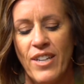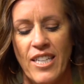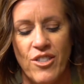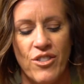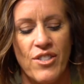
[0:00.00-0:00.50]

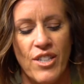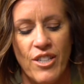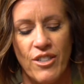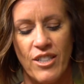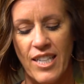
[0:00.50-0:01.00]
financial
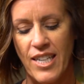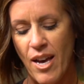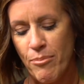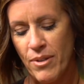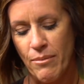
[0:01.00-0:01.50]
security
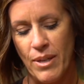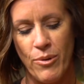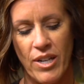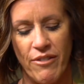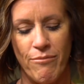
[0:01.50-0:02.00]
happened to be
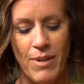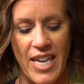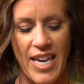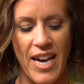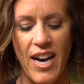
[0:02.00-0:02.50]
one of
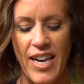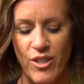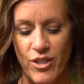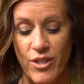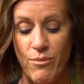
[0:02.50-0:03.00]
my
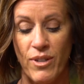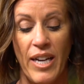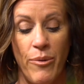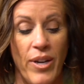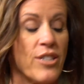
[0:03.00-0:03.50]
idols where
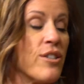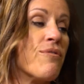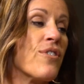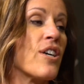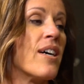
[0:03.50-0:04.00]
I went to
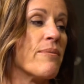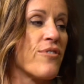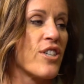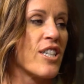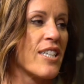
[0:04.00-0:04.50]
for
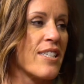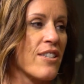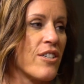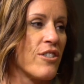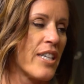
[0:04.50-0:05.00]
comfort and mm-hmm.
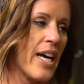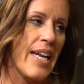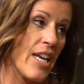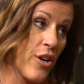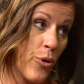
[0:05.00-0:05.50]
security. Mm-hmm.
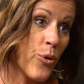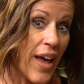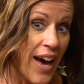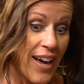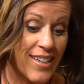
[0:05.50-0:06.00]
I didn't know
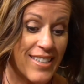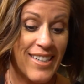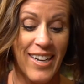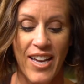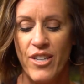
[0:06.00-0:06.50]
that.
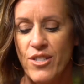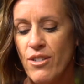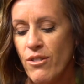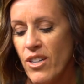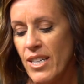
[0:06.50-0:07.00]
Right.
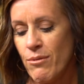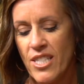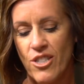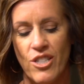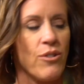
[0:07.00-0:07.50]
So God
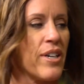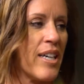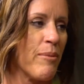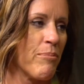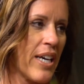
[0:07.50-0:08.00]
wasn't
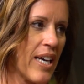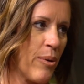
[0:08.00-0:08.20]
showing up like